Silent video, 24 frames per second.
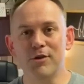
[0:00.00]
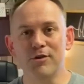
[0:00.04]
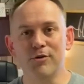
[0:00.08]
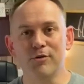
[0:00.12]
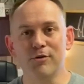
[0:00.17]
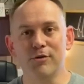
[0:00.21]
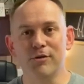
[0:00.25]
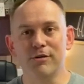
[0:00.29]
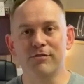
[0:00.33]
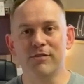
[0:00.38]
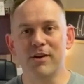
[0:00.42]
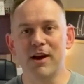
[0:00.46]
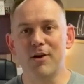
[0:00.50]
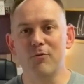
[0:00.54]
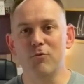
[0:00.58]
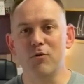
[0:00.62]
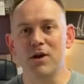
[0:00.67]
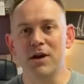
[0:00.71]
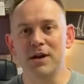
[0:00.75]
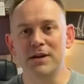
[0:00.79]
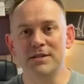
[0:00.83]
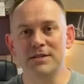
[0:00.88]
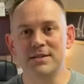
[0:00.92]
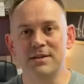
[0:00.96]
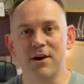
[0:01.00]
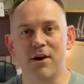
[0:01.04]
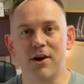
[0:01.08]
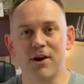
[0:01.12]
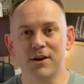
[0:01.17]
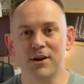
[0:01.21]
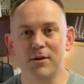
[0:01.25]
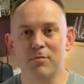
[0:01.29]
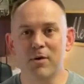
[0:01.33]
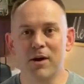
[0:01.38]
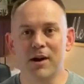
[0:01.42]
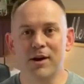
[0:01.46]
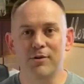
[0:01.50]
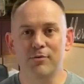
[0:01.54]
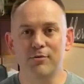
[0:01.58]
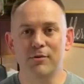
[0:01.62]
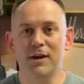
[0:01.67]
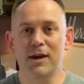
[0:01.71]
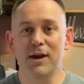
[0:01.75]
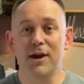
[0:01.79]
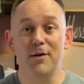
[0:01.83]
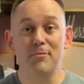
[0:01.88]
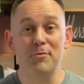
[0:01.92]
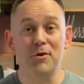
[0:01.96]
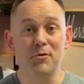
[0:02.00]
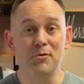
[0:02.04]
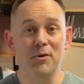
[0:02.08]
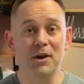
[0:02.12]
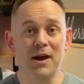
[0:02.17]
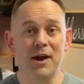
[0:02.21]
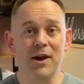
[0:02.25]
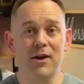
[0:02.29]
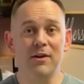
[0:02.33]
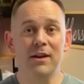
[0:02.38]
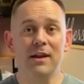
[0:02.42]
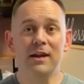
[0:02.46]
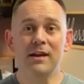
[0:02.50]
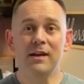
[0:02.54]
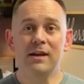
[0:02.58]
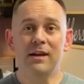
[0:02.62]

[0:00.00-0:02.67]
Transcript: You're going to find ways to occupy your time, no doubt.